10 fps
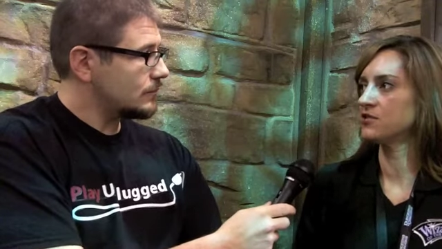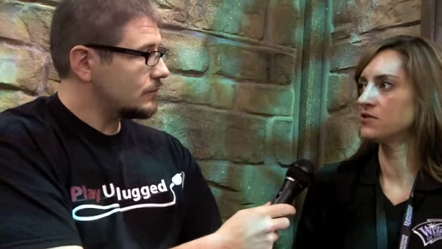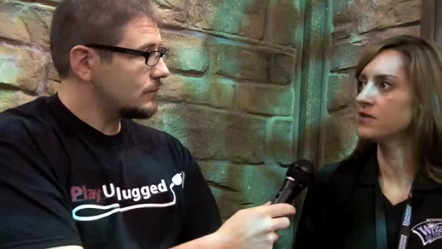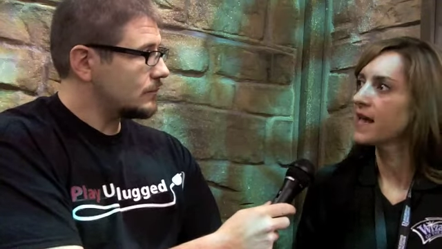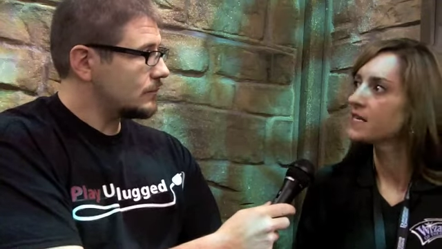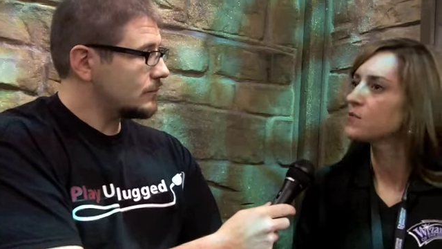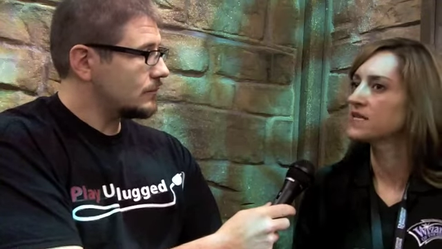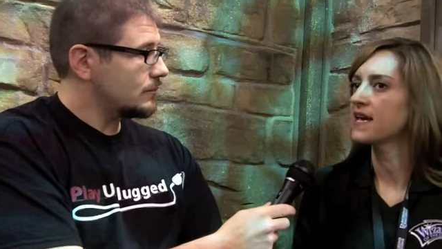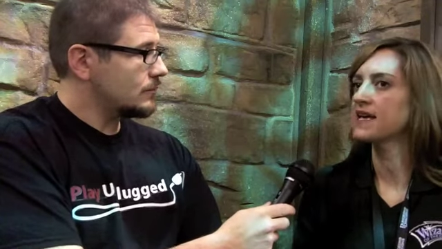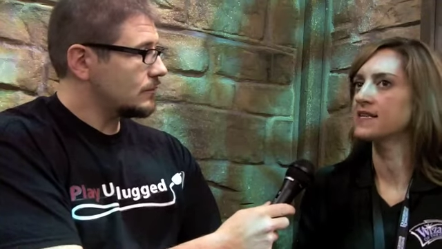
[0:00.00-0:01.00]
Speaker 1: So yes, we're
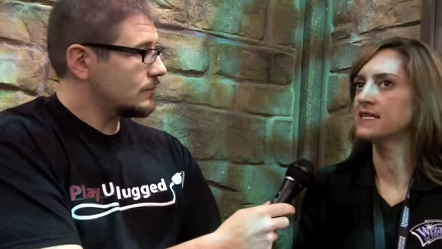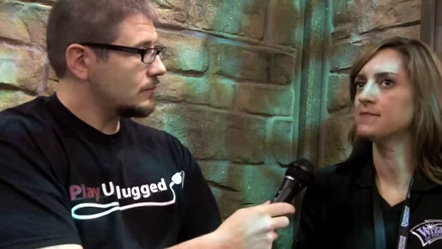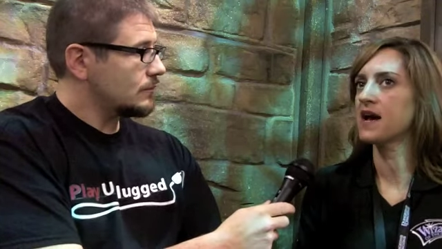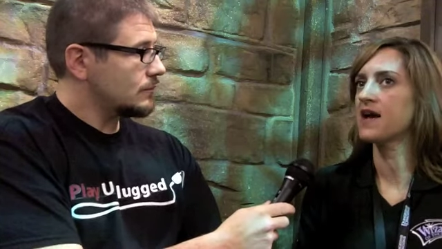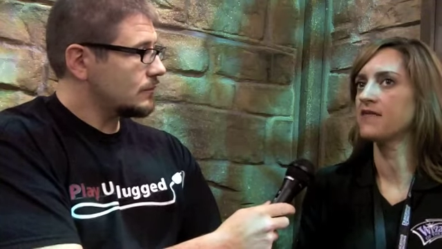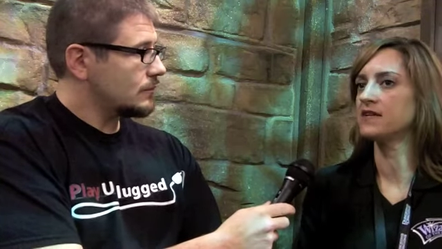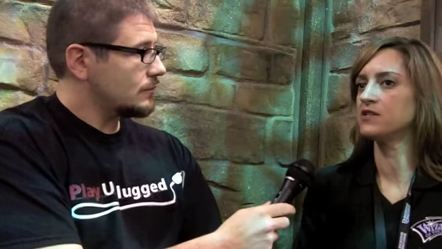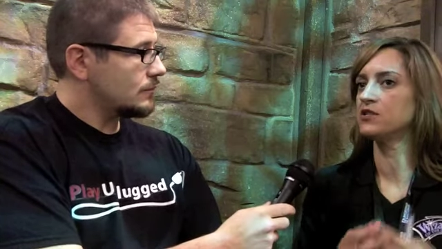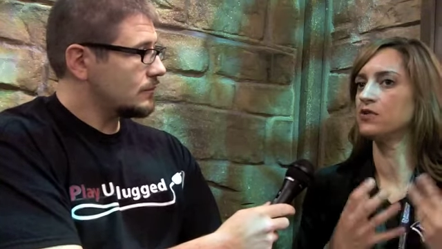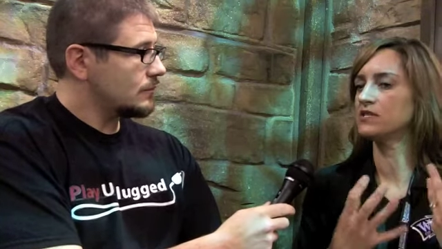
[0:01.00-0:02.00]
taking a deep dive
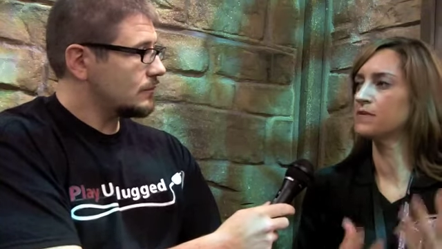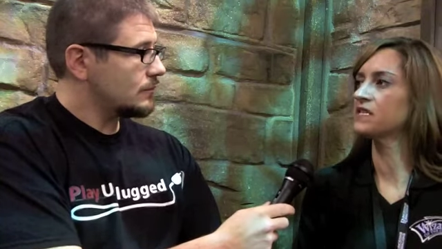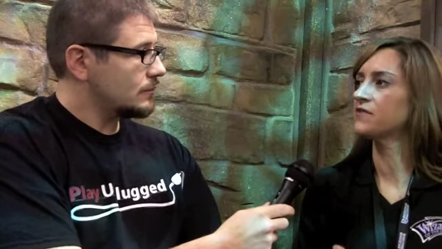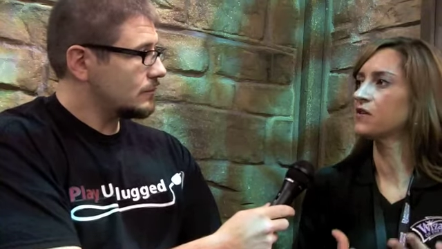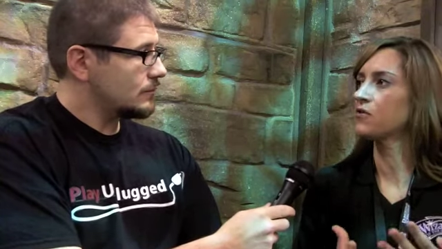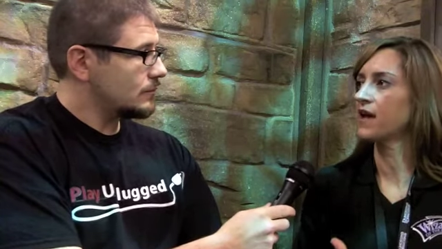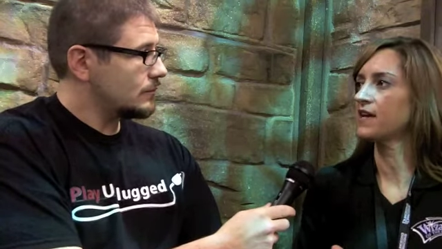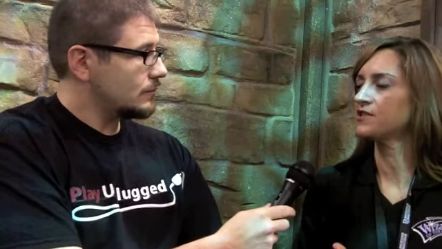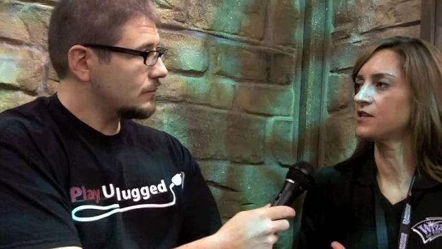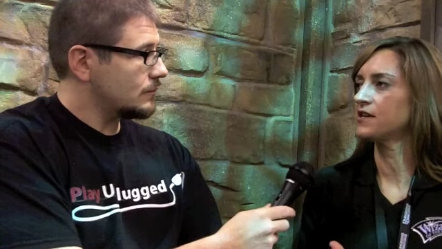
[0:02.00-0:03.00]
into a specific
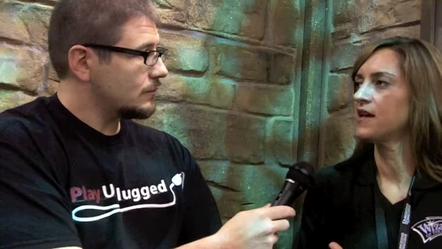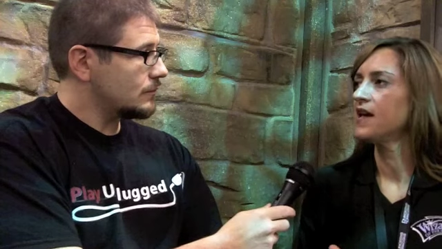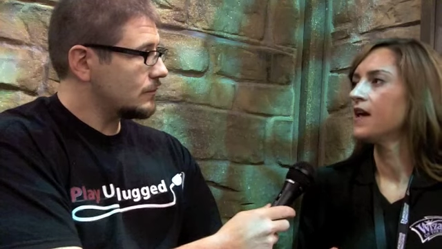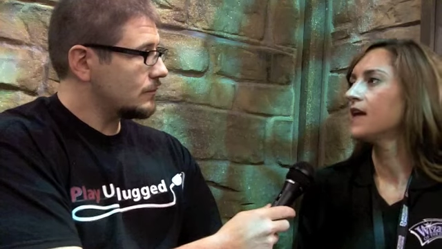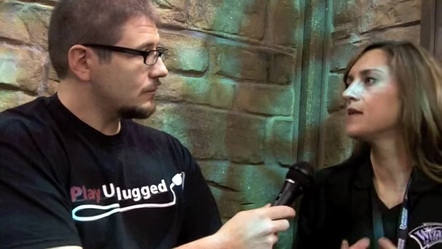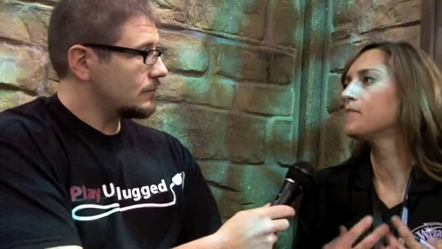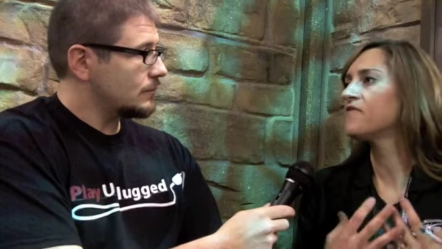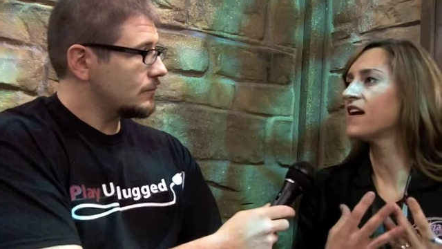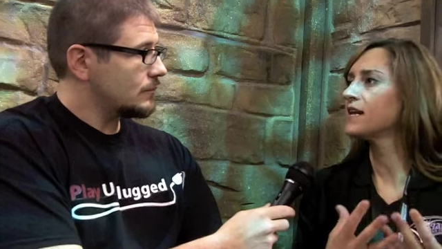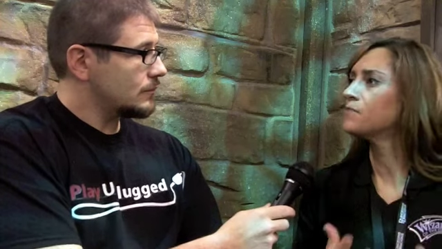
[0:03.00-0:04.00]
location and then
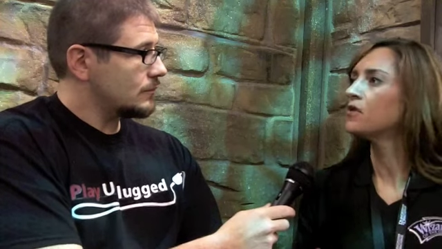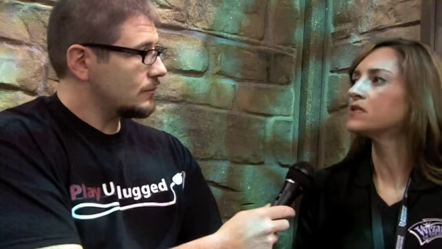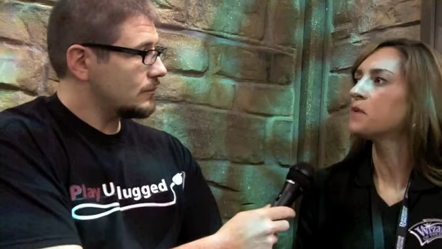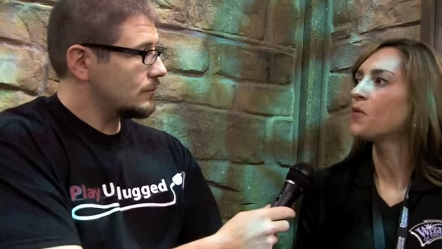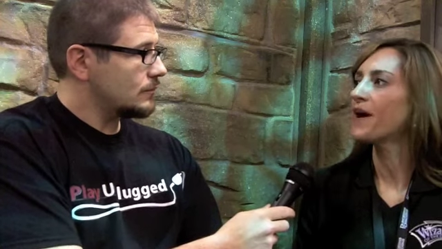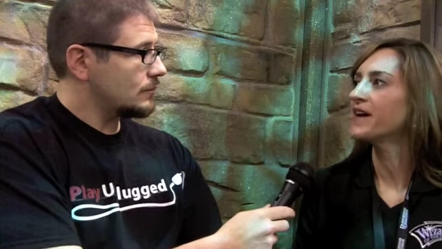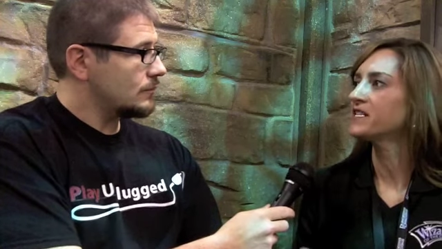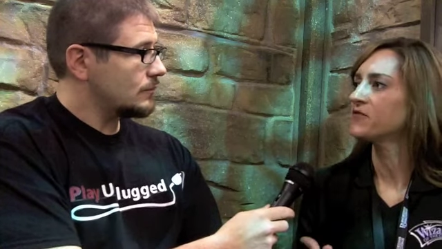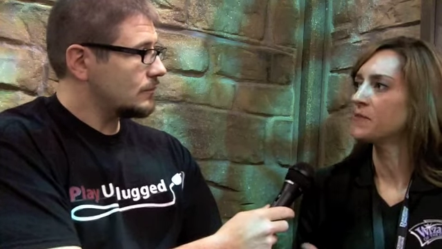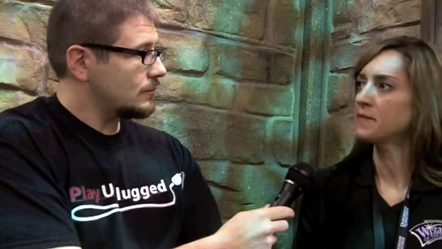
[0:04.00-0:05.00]
providing multiple
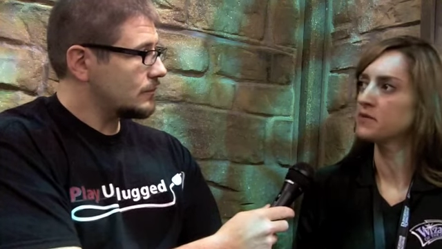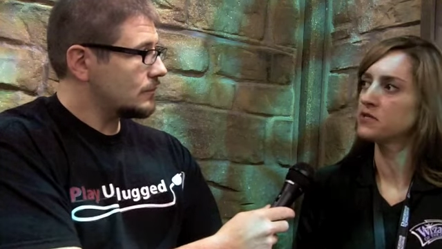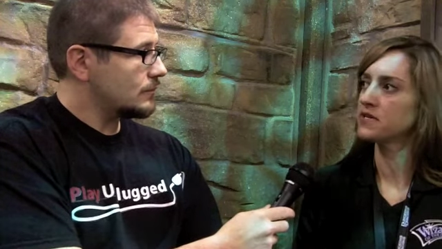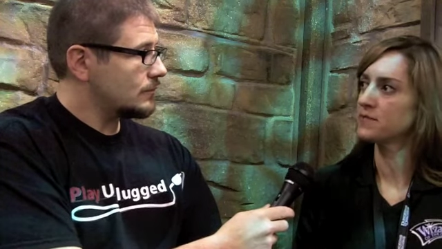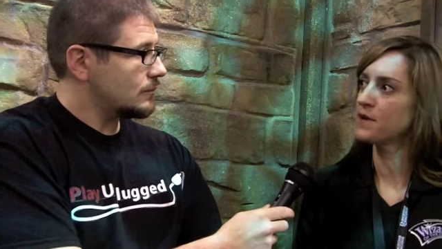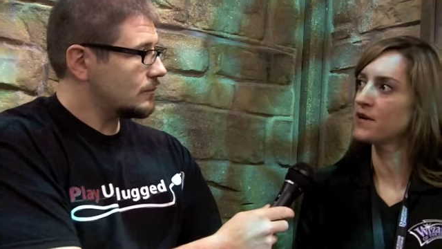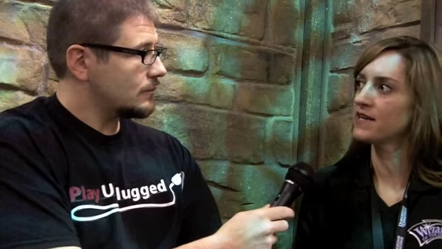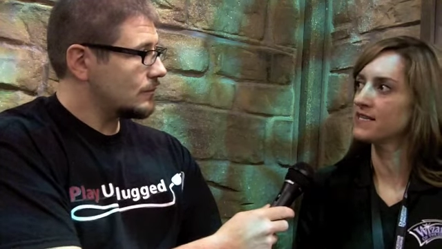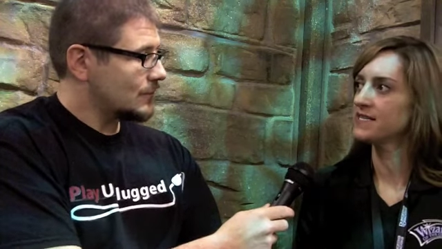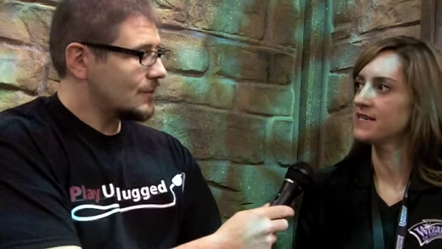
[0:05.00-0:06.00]
ways for people to
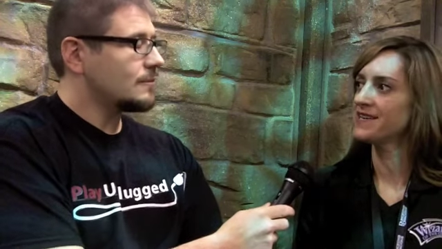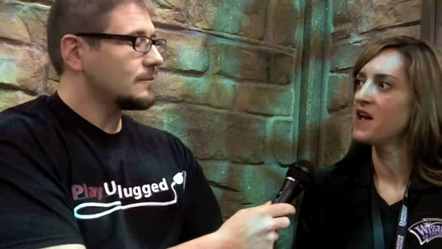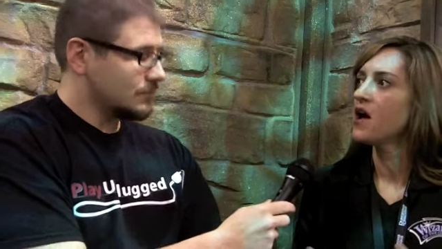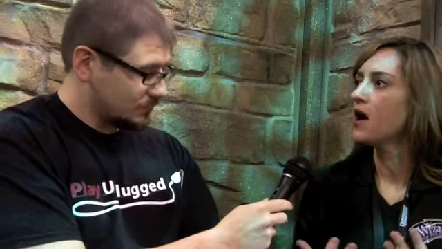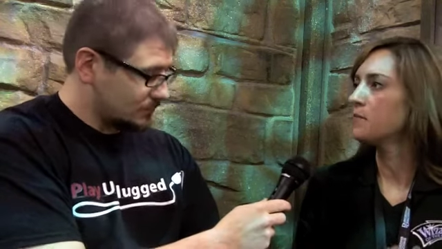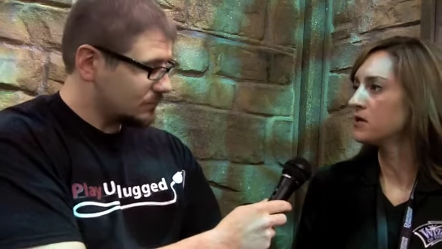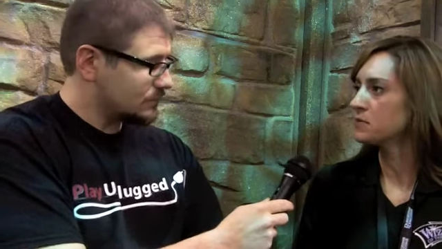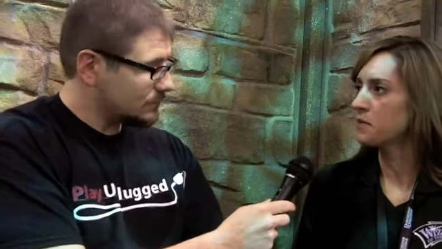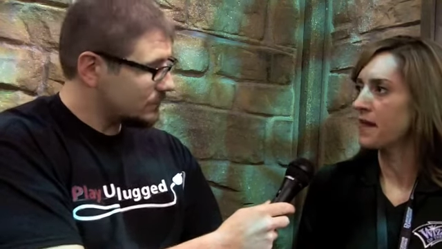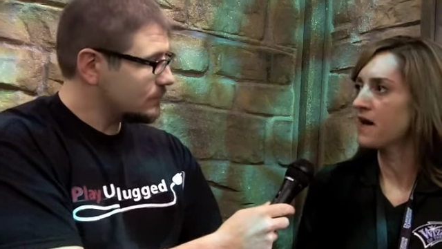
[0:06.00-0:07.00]
experience it on
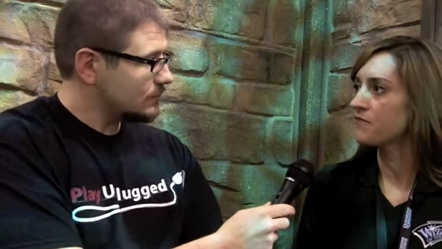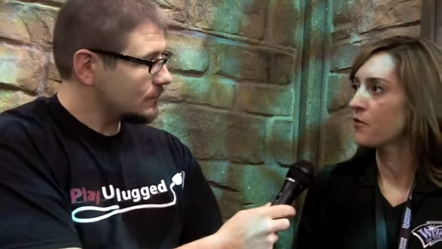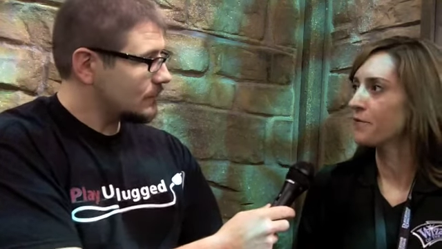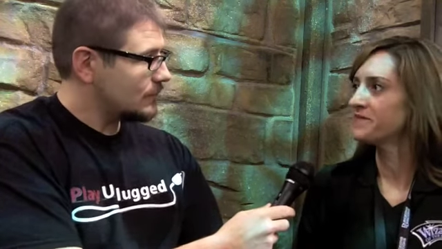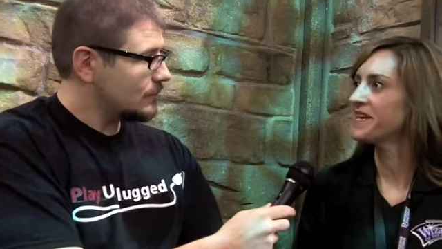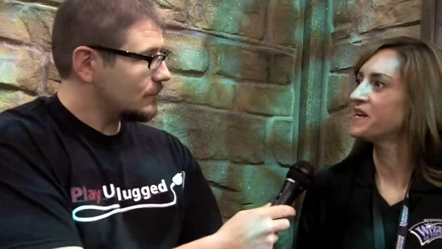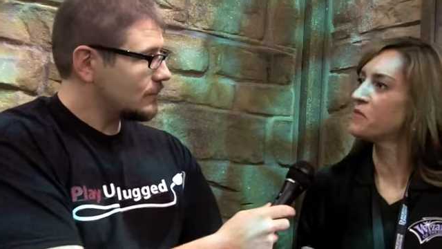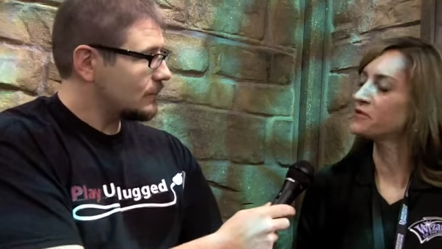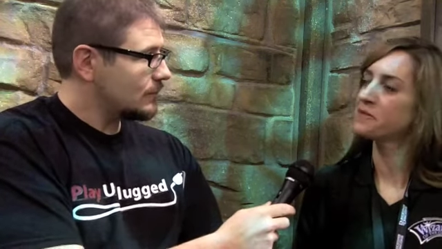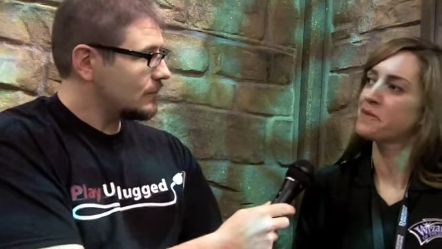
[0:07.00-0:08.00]
multiple platforms and in
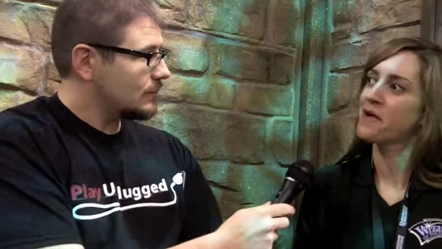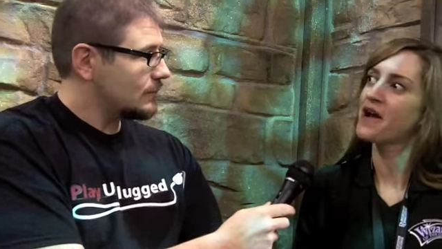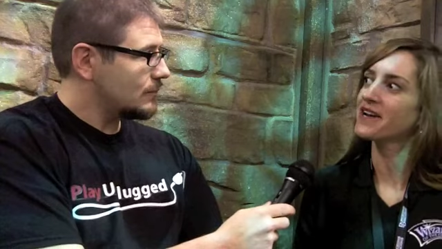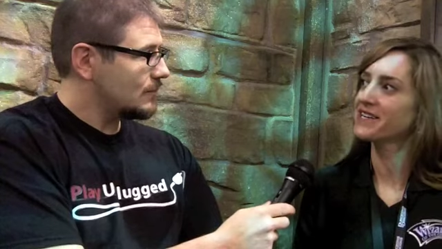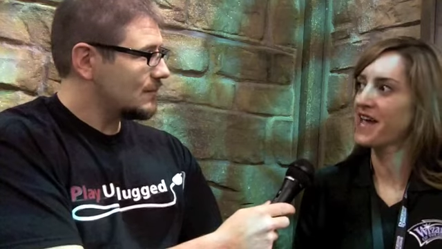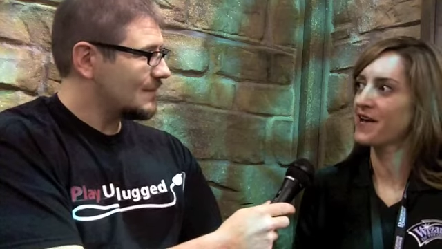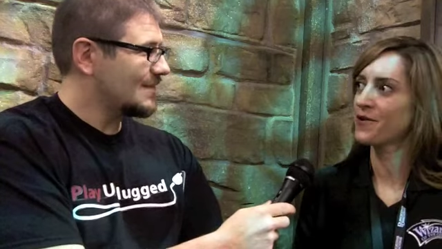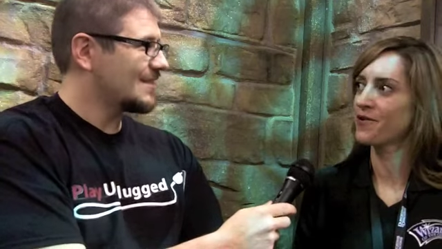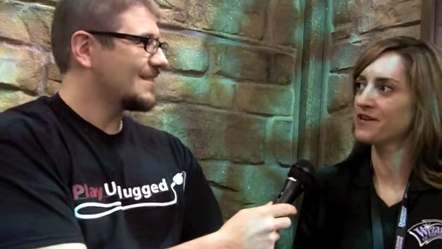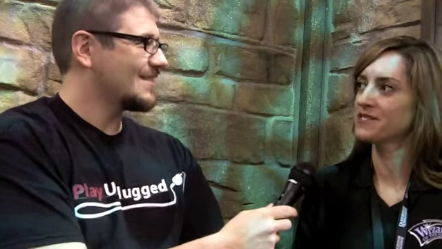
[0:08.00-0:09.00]
multiple product
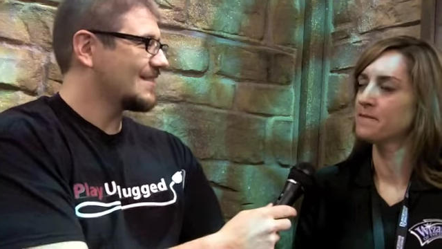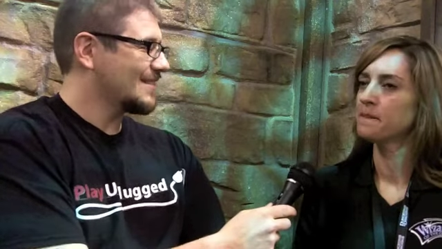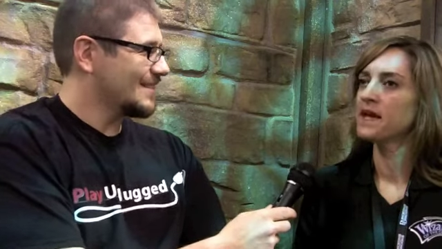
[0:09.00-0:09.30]
categories.